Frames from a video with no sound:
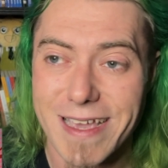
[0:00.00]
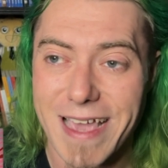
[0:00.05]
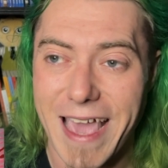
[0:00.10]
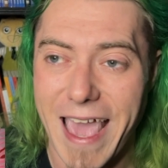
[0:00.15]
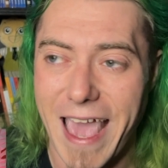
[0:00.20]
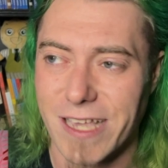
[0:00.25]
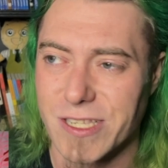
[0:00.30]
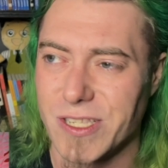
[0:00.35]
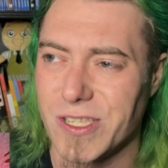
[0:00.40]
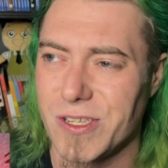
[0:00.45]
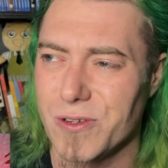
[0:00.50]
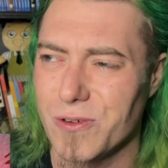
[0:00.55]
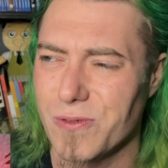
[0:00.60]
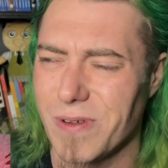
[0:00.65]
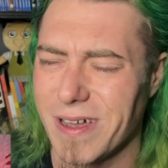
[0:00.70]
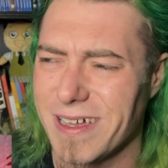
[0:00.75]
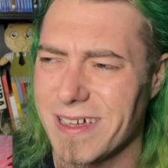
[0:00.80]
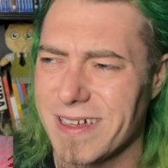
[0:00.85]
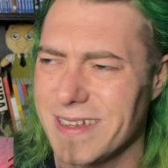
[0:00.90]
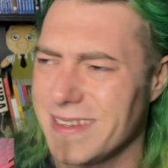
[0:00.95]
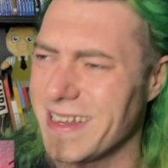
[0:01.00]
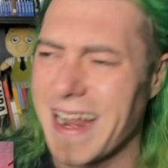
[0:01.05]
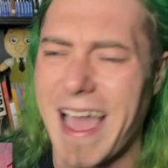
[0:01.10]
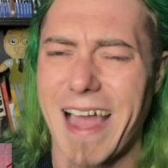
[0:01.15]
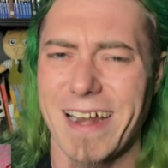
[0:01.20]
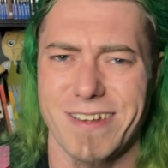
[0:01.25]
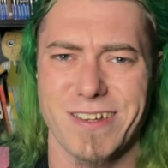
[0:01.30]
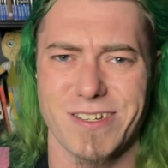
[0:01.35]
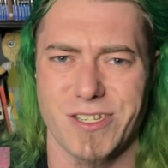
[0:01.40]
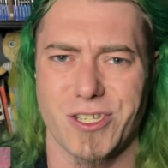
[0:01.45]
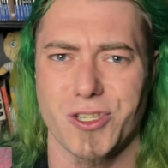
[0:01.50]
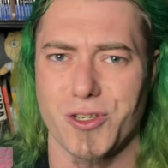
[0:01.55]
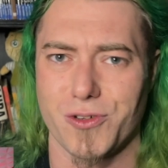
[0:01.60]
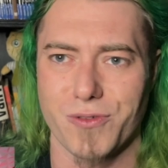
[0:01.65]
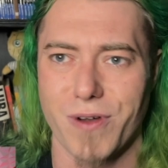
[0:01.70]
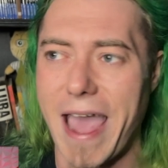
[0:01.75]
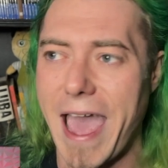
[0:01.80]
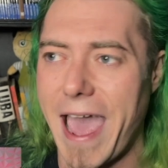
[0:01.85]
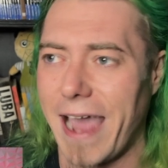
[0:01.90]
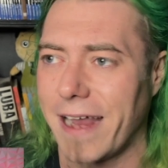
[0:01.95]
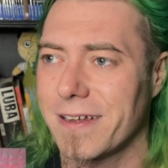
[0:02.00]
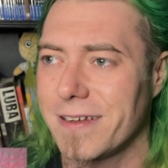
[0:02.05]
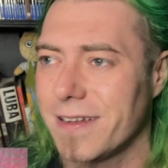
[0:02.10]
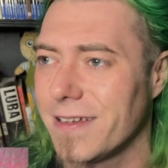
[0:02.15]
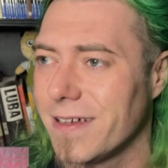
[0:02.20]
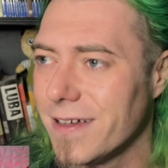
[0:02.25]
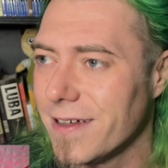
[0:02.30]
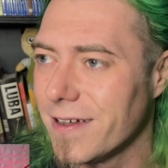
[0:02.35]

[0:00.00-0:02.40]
as to not distract